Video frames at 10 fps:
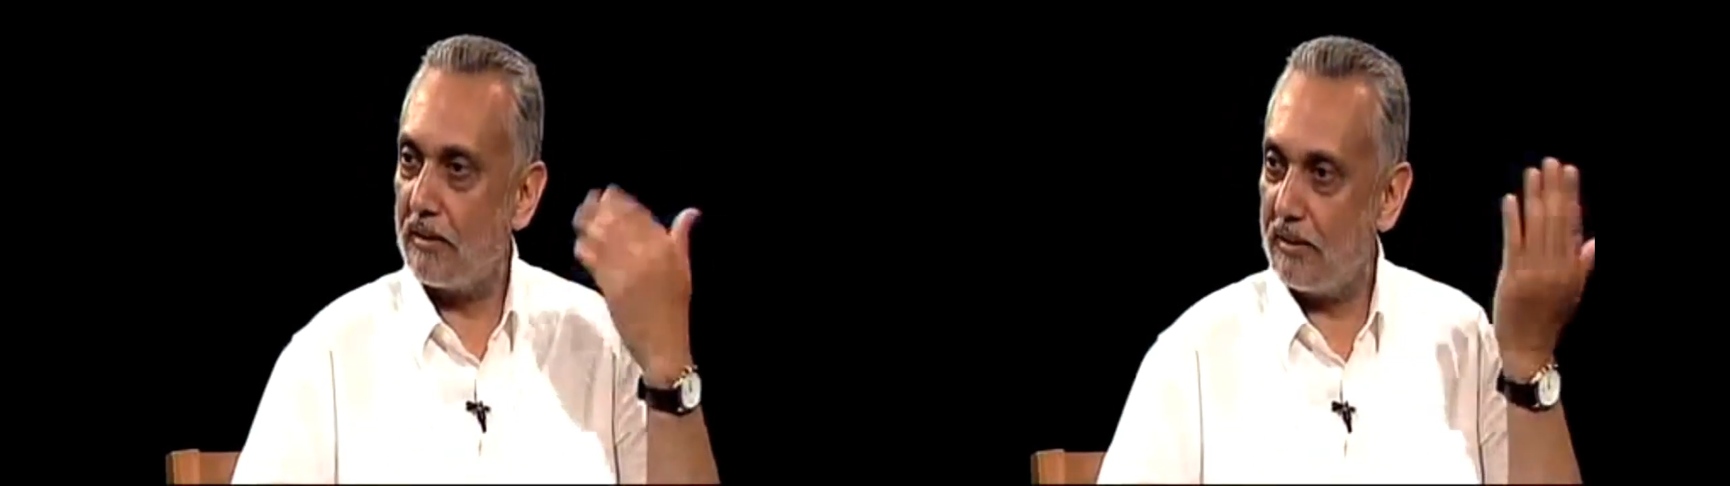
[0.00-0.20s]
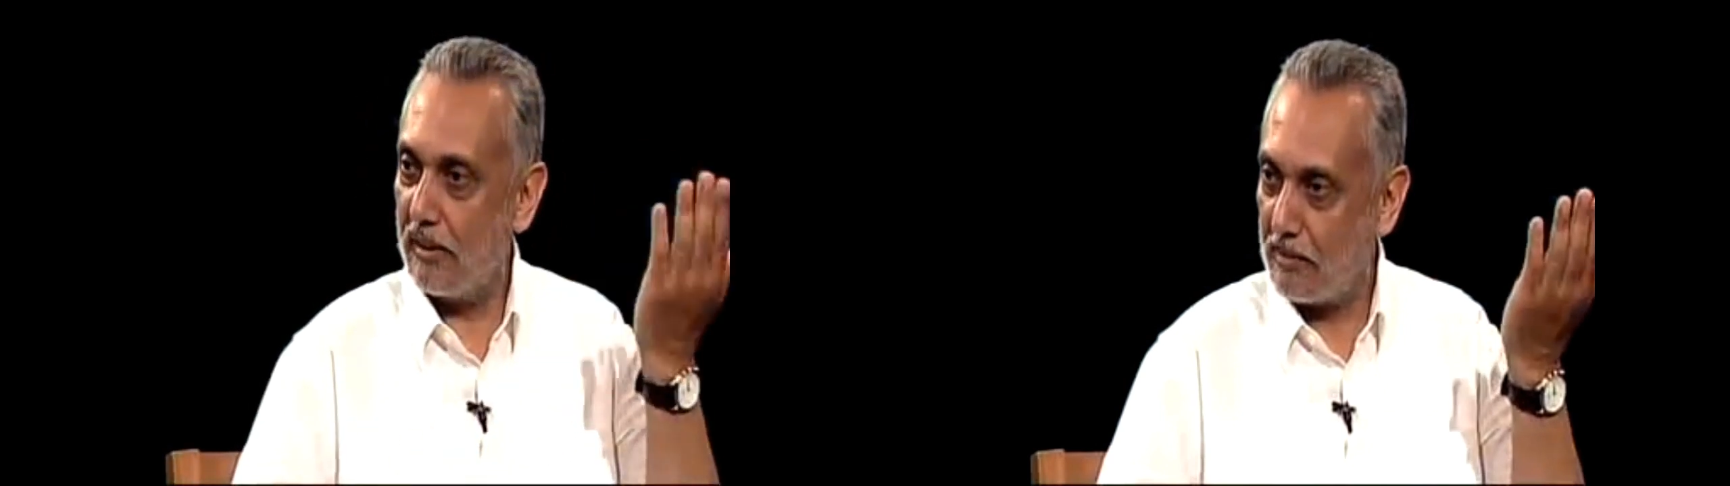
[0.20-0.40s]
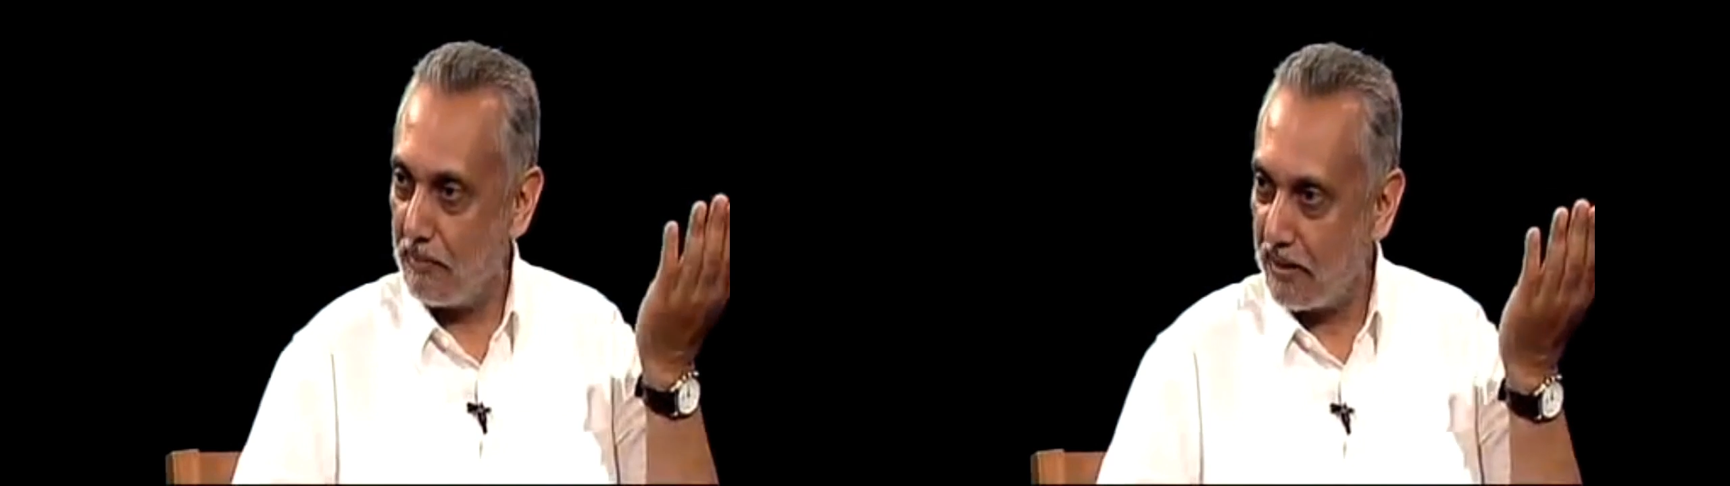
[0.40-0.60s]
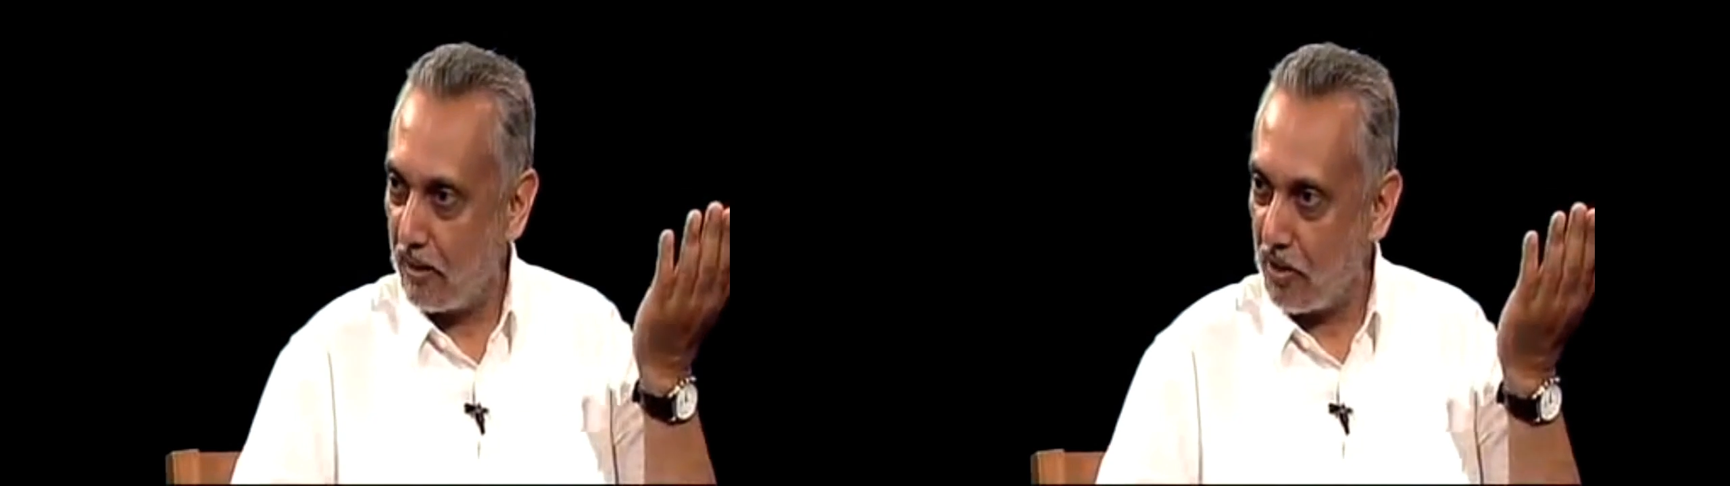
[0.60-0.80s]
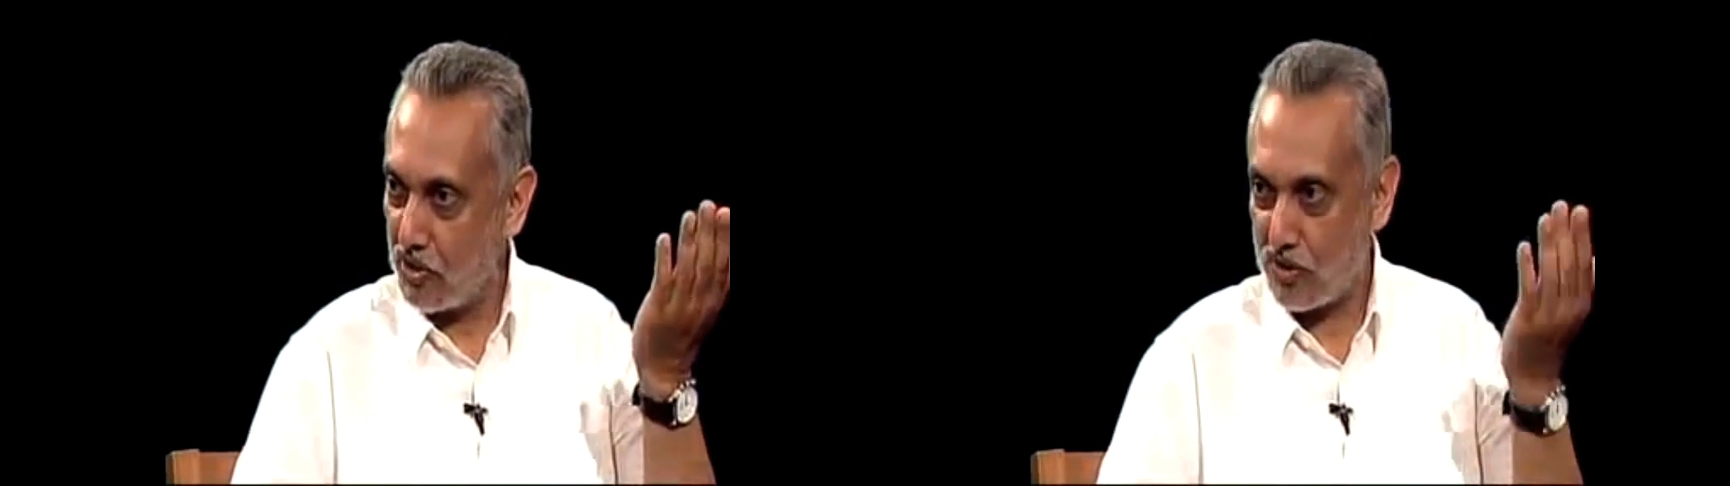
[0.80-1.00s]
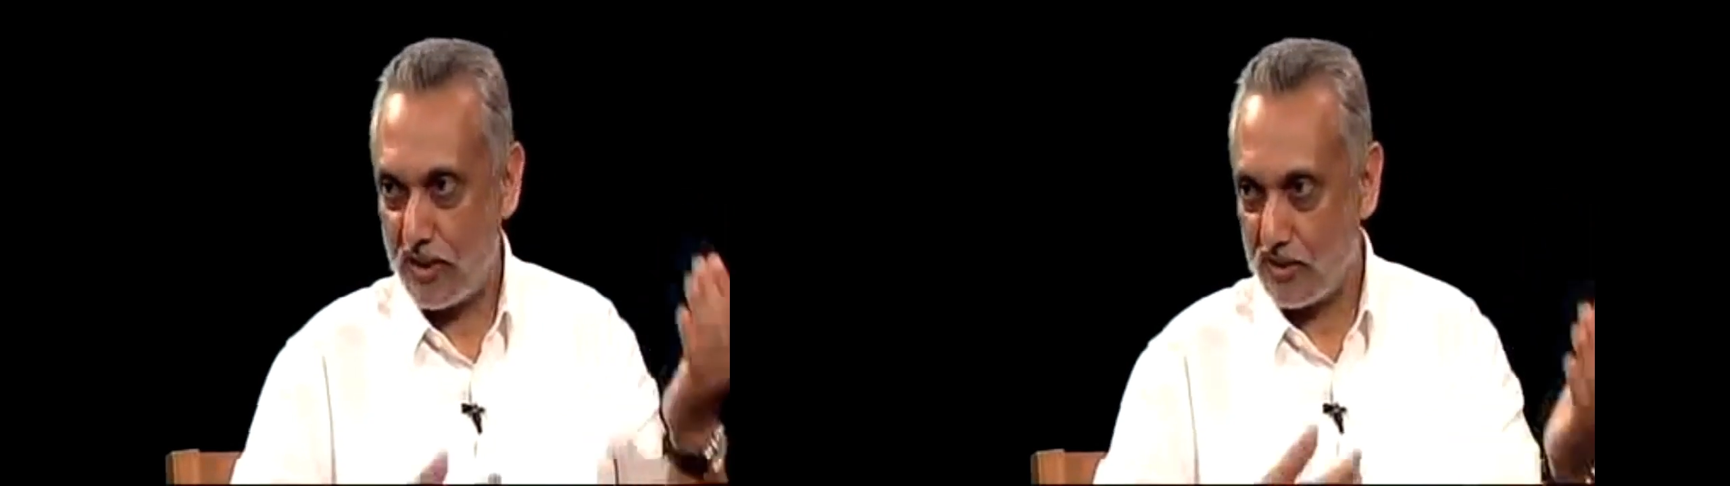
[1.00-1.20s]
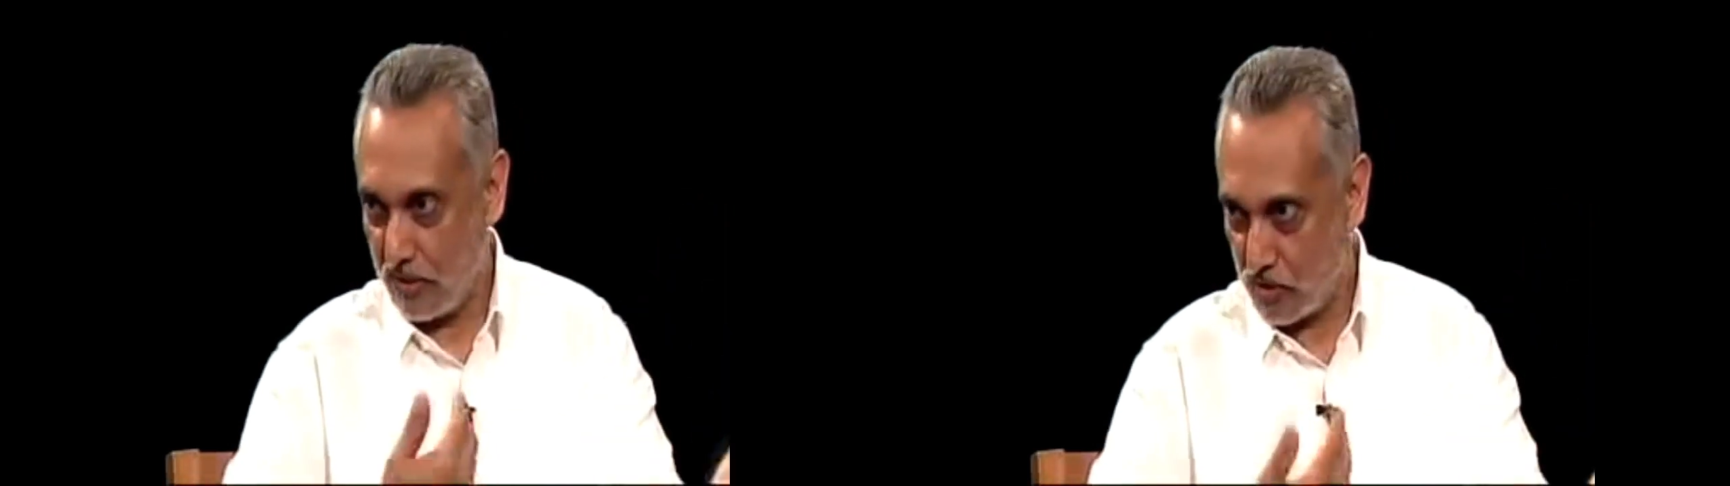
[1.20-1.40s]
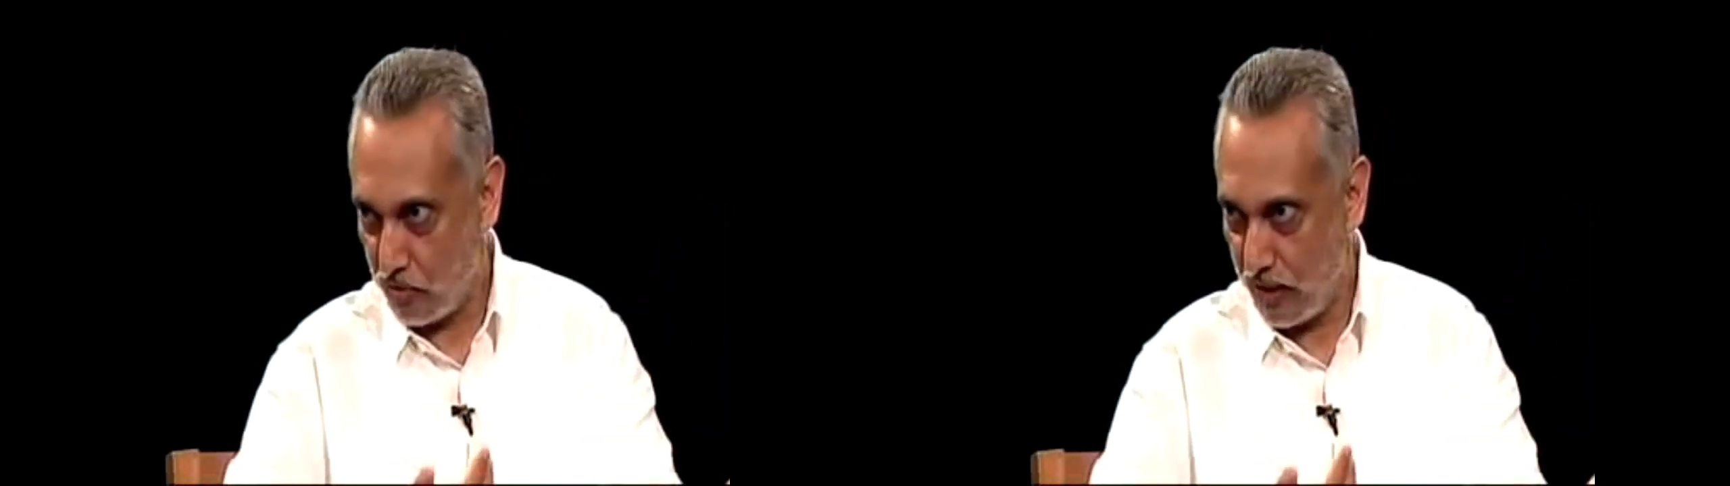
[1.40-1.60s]
ultimate consciousness
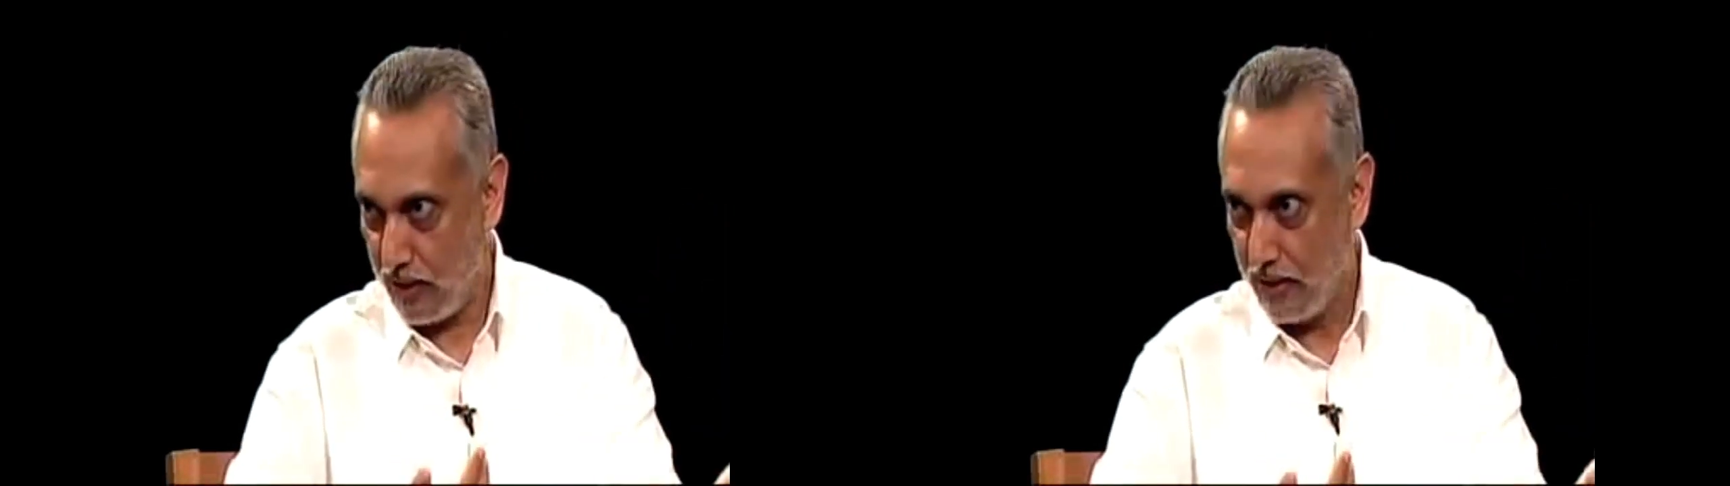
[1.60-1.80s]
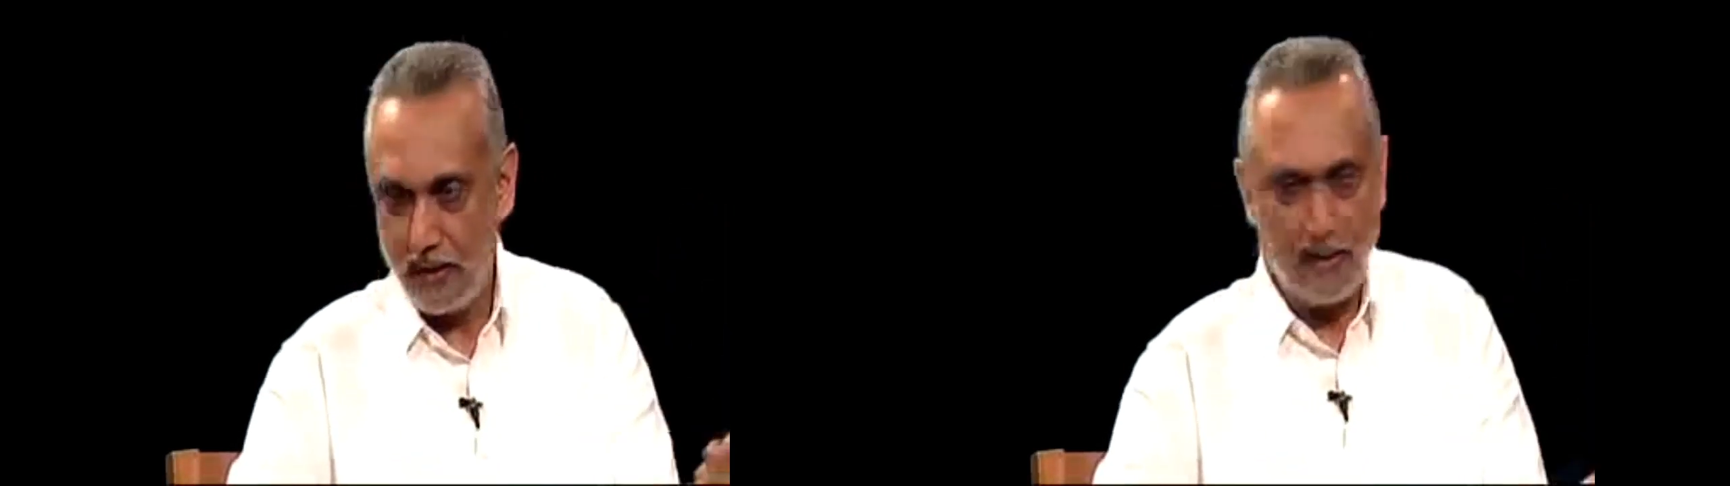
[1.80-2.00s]
this way.